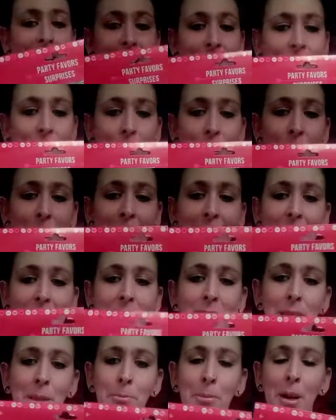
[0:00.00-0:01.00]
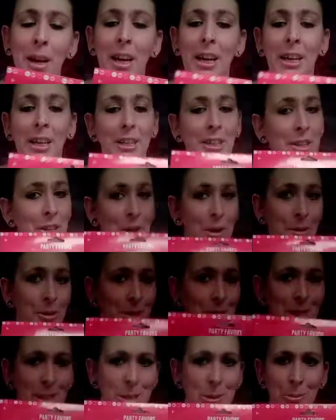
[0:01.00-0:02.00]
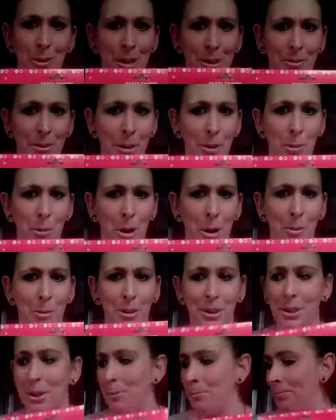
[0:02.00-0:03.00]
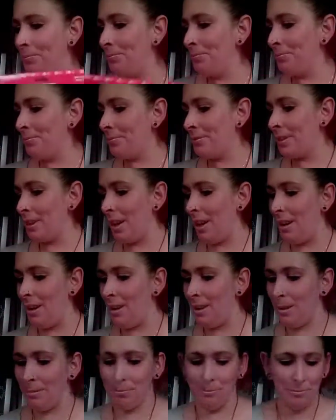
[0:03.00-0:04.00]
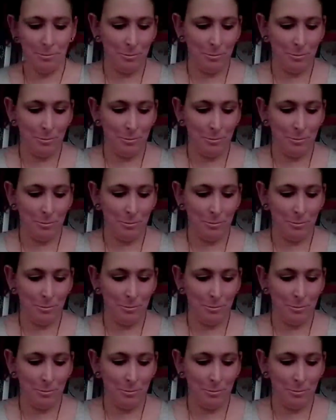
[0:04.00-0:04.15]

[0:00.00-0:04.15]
they're rings, but you know, you could do whatever you want with them. Oh,